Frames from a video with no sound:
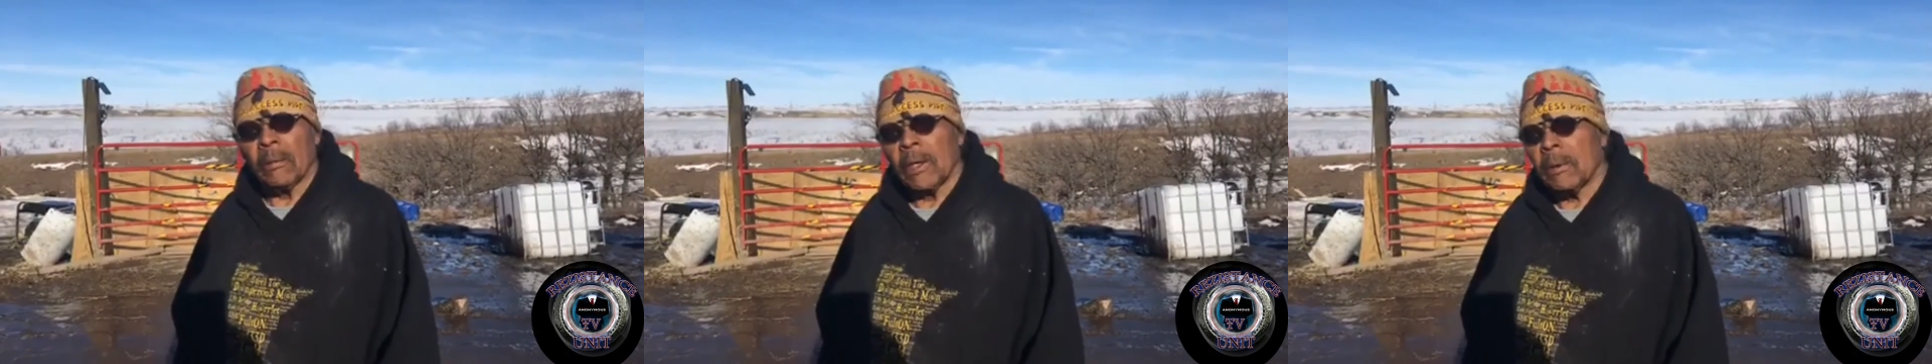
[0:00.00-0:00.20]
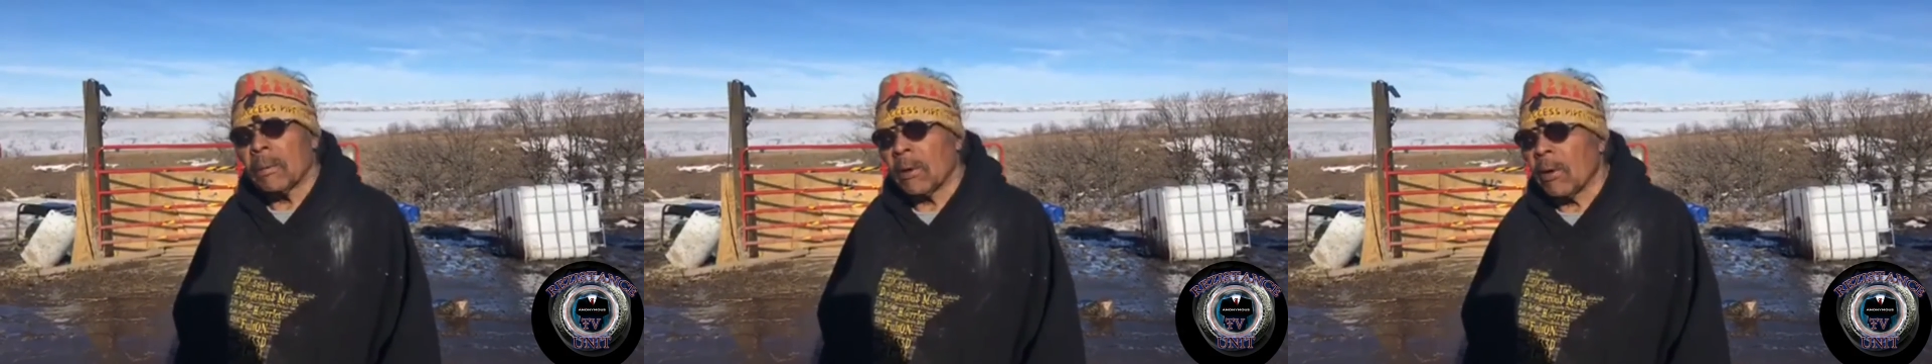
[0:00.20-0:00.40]

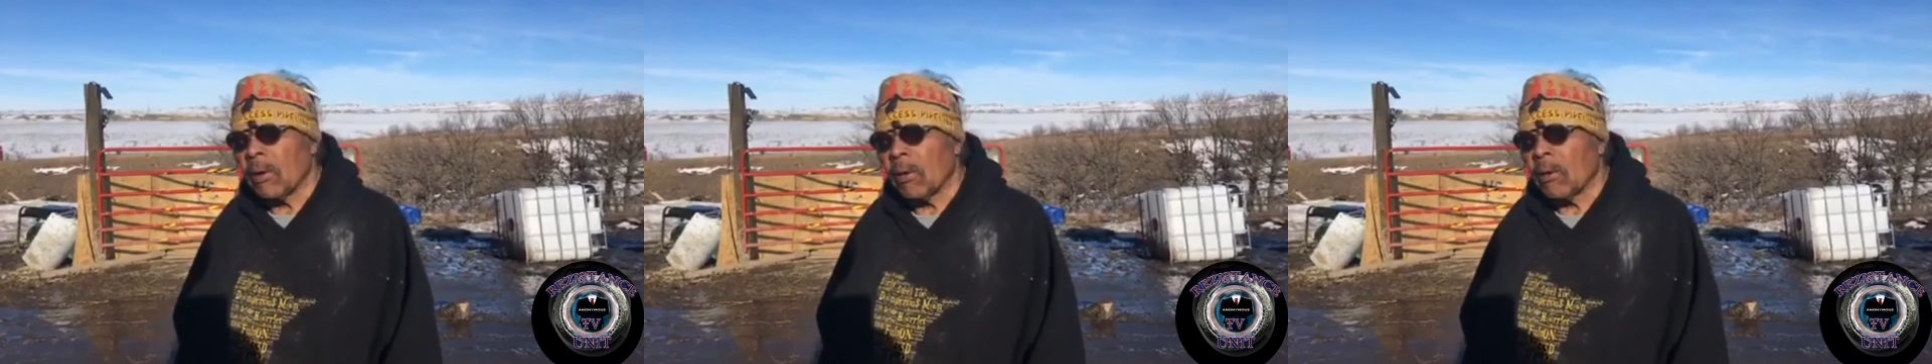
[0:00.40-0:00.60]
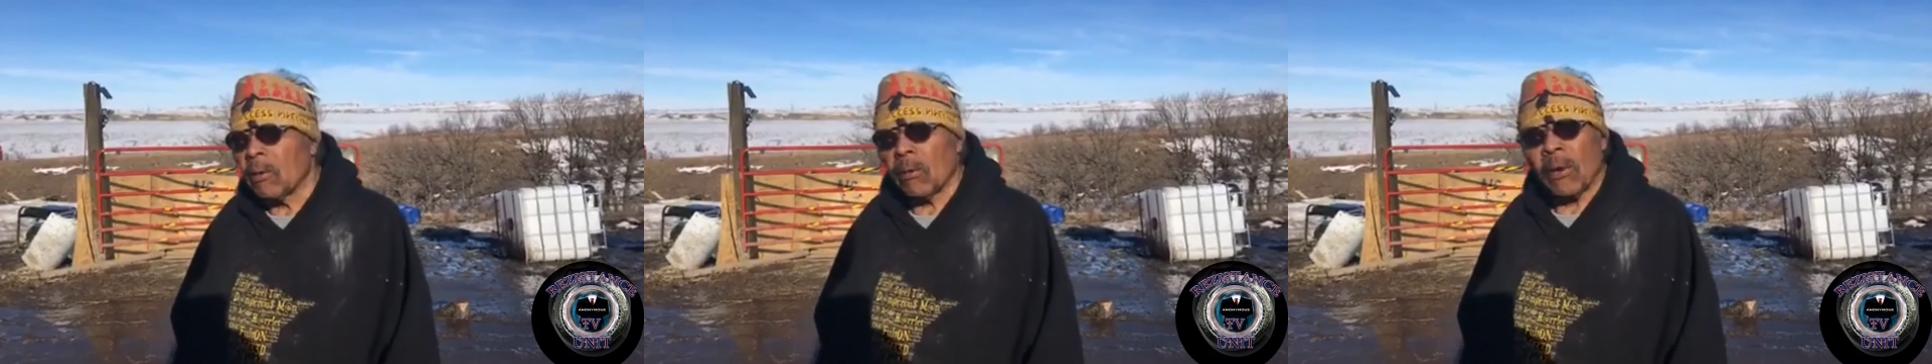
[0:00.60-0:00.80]

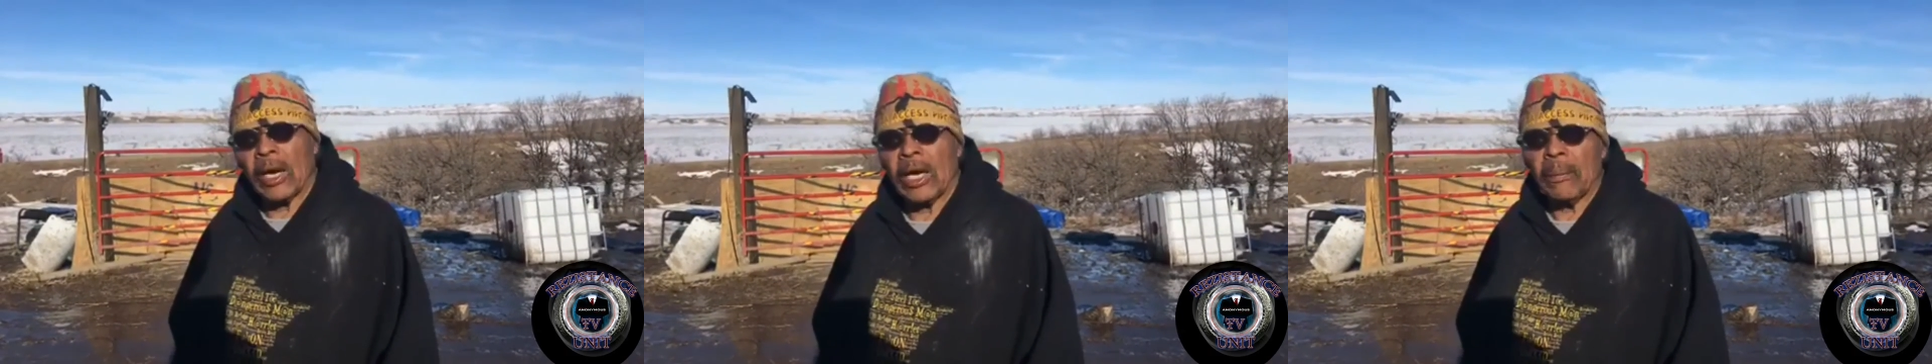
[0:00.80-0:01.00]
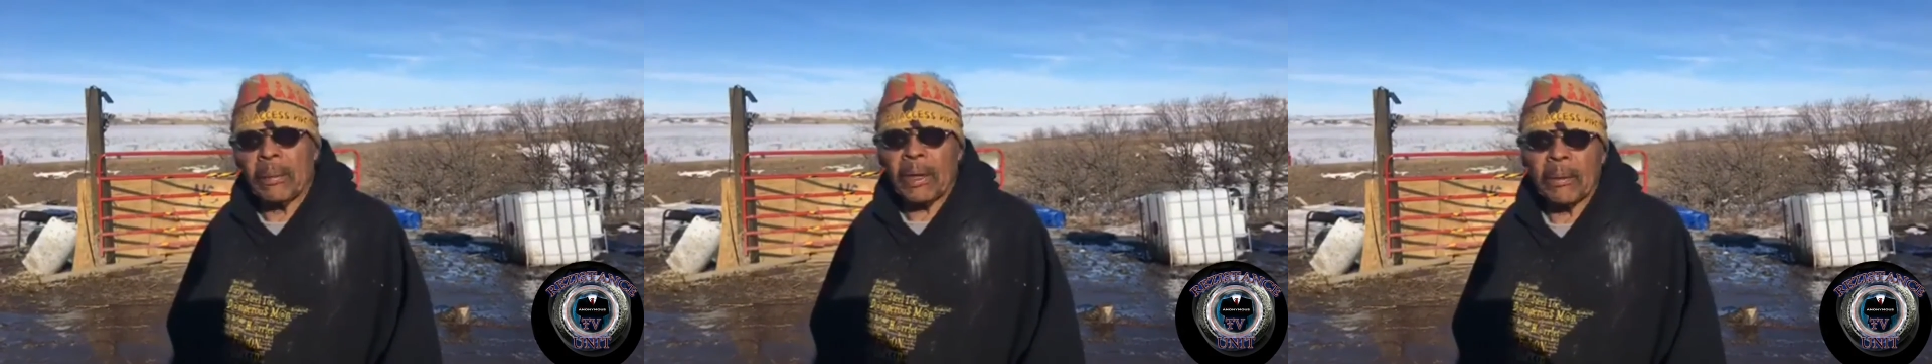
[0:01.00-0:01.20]
people,
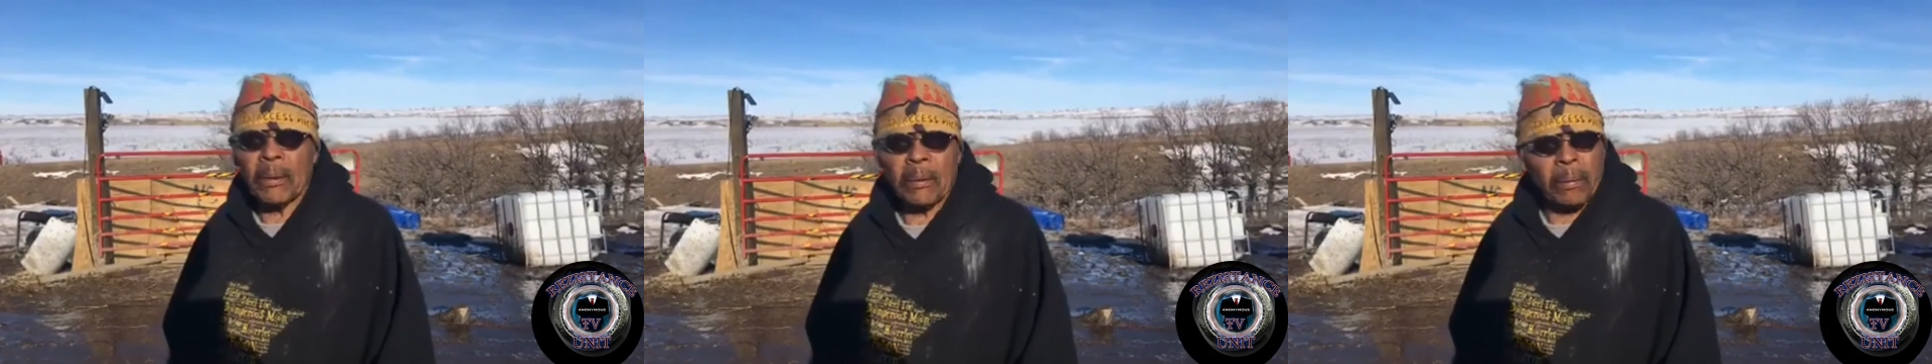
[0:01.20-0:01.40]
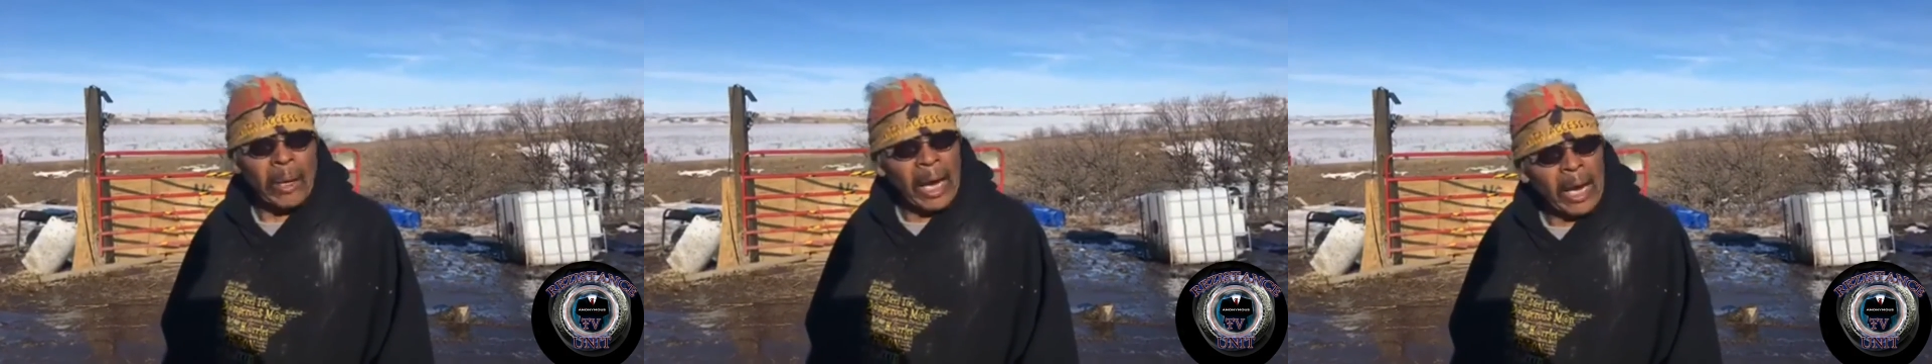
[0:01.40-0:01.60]
white
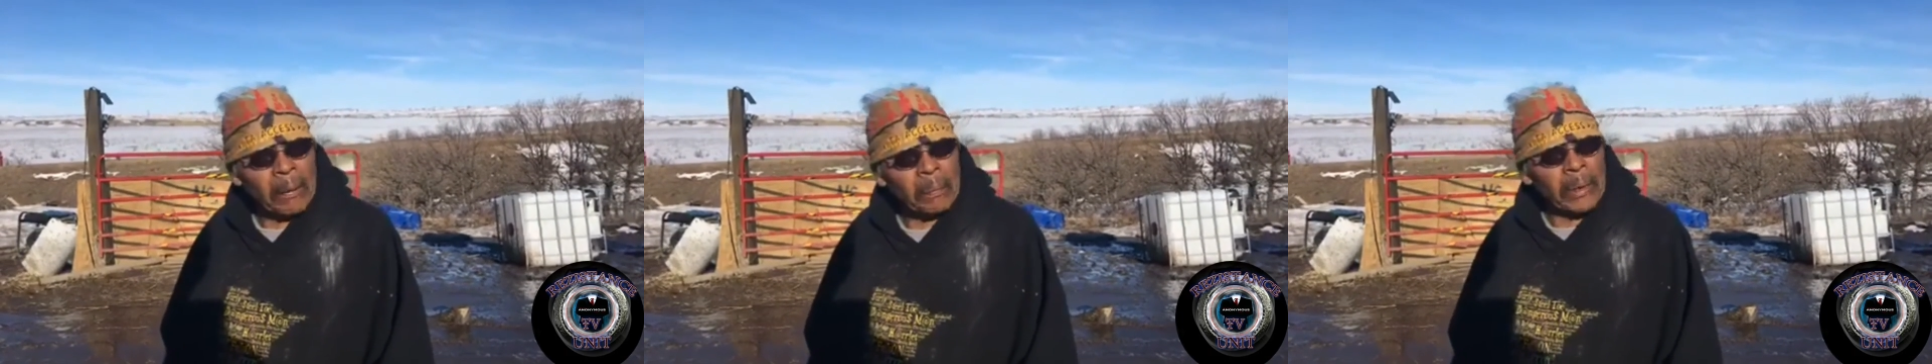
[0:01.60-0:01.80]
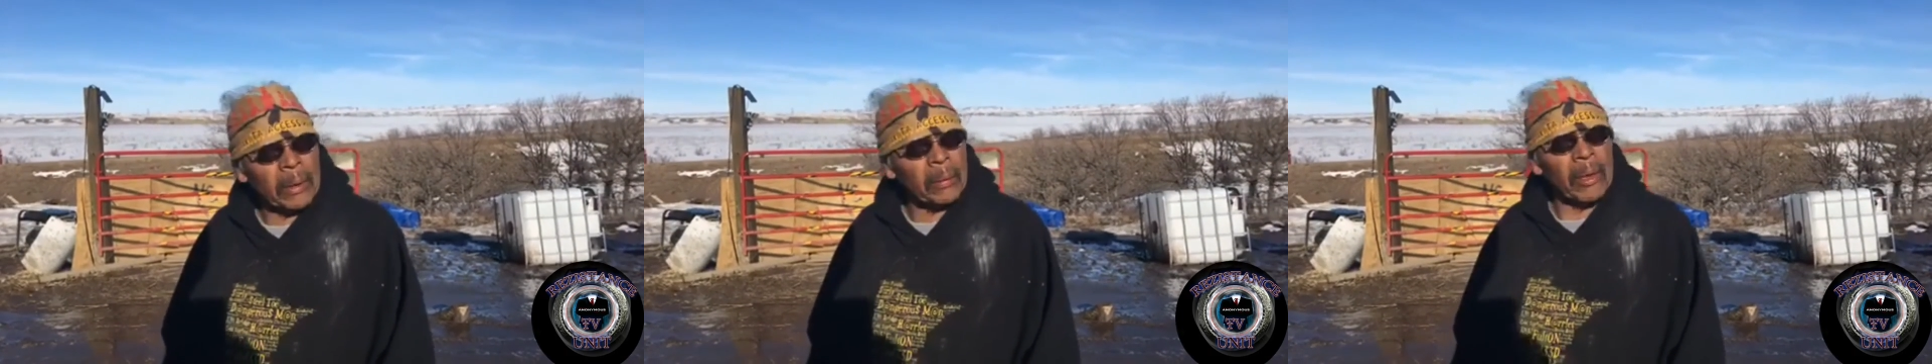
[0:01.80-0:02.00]
people,
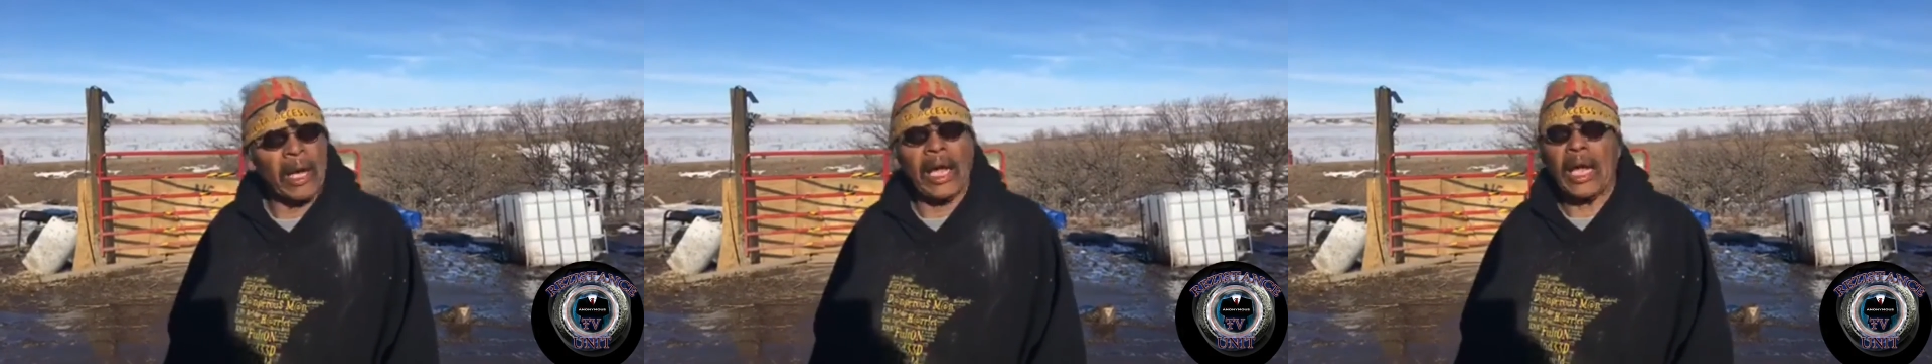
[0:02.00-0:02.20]
black people,